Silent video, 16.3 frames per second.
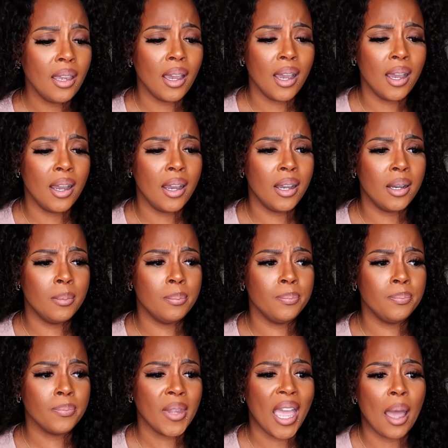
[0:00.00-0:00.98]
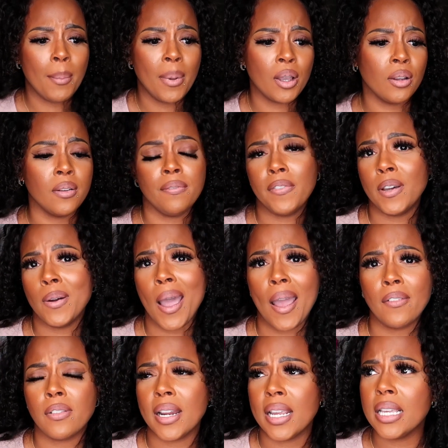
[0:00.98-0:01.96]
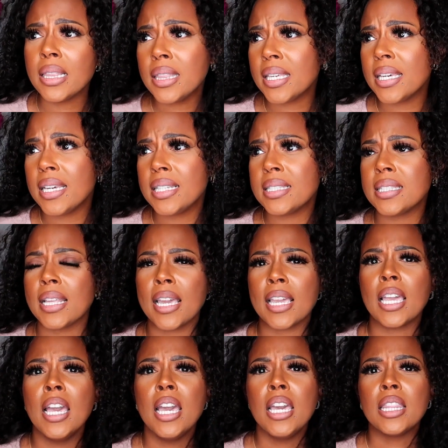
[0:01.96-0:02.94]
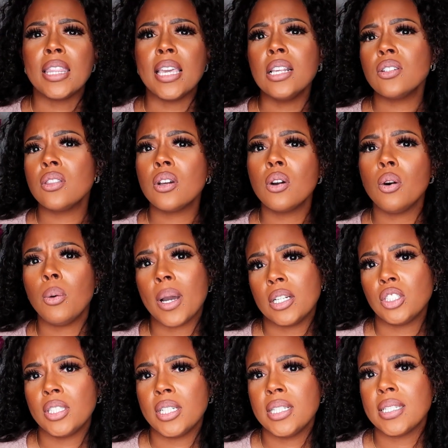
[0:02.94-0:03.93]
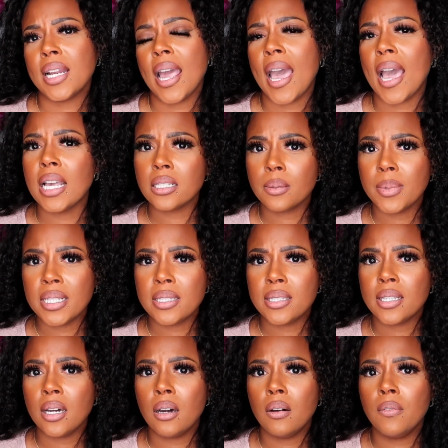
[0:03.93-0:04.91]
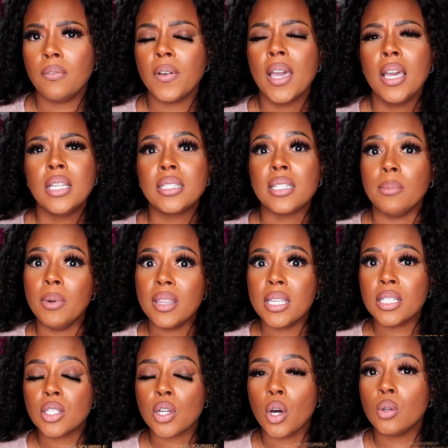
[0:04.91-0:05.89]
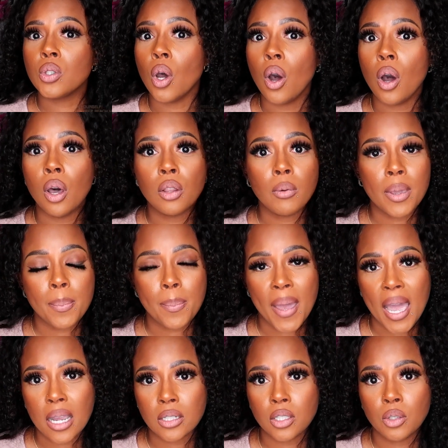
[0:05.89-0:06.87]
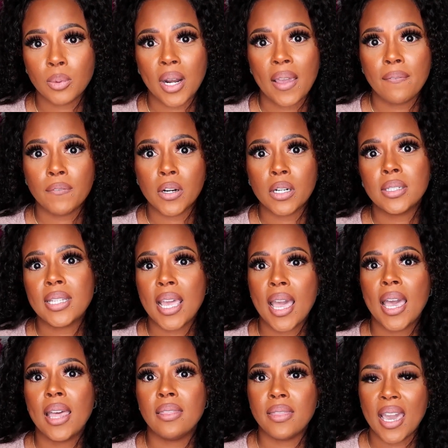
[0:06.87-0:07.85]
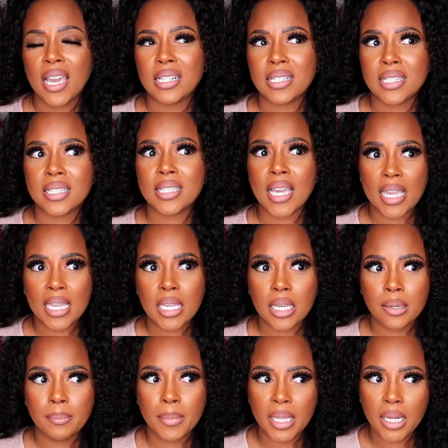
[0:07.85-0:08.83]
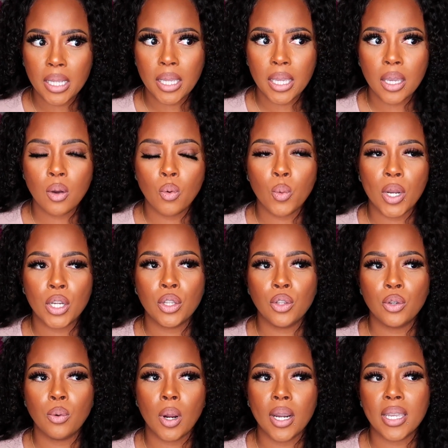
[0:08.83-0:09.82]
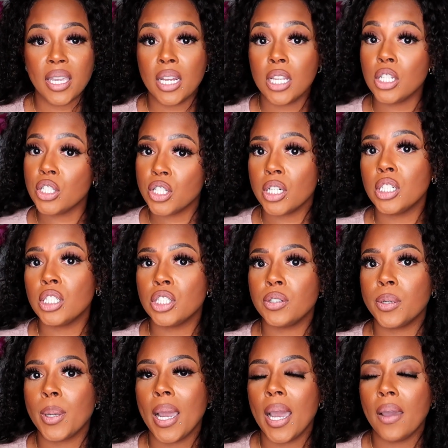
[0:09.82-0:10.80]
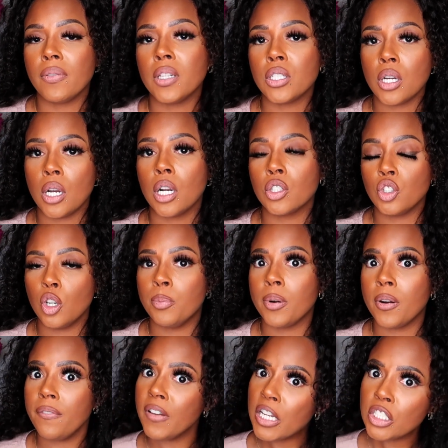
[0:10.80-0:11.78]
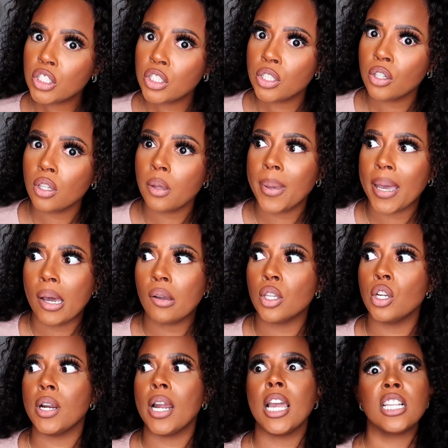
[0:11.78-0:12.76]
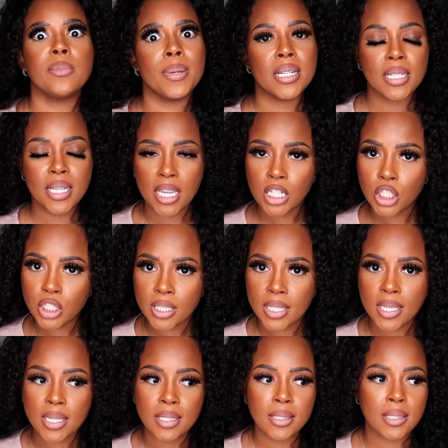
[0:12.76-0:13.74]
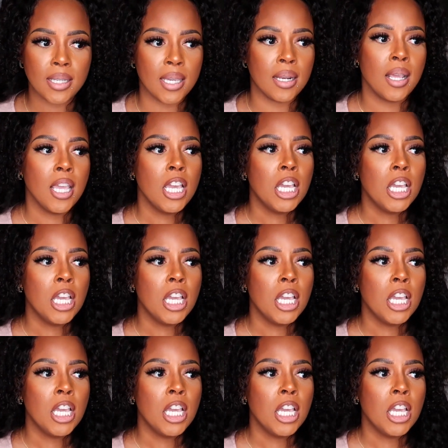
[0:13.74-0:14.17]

How am I going to feel after I eat this? Like, these are the questions that I ask myself. Some of this goes all the way back to when I first had that psych meeting. When you are getting surgery, you have to talk to a professional about your expectations and